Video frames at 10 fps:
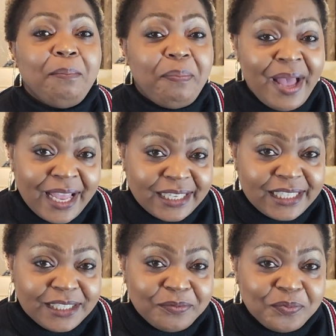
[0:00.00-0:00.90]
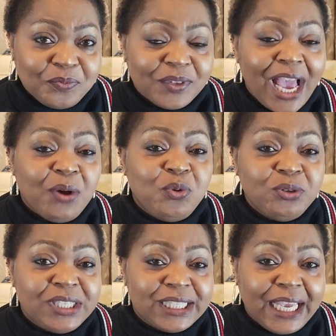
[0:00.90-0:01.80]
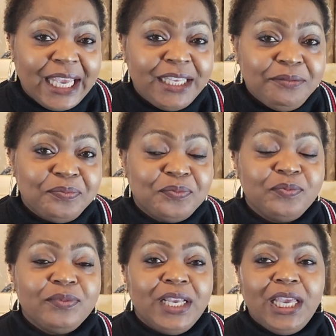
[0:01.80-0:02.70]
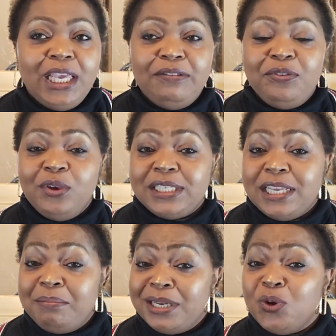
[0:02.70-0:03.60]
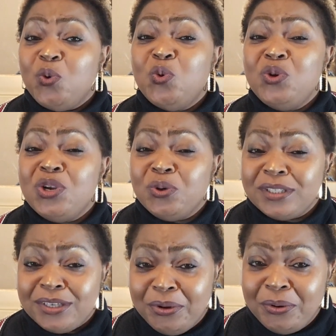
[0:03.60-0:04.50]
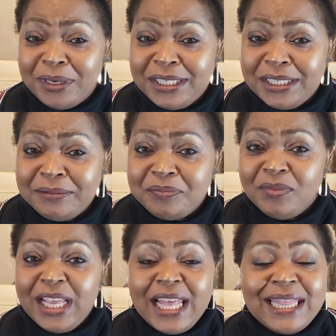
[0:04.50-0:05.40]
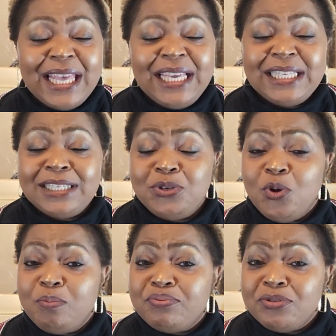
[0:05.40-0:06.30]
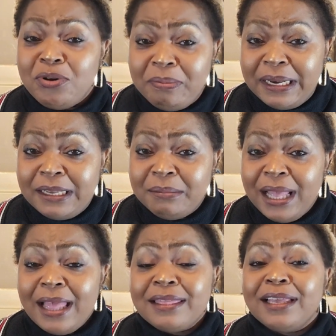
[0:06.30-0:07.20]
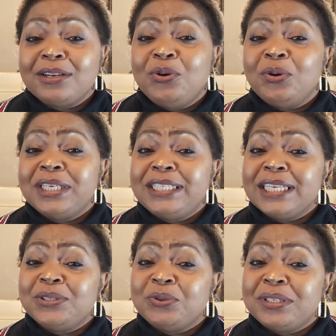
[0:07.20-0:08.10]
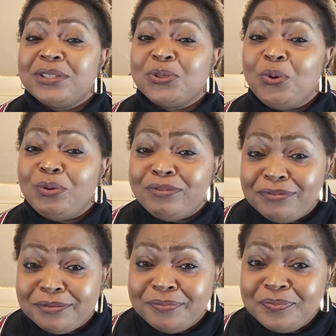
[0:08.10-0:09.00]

But I will say, if you are somebody who knows God, there is no problem that God does not solve.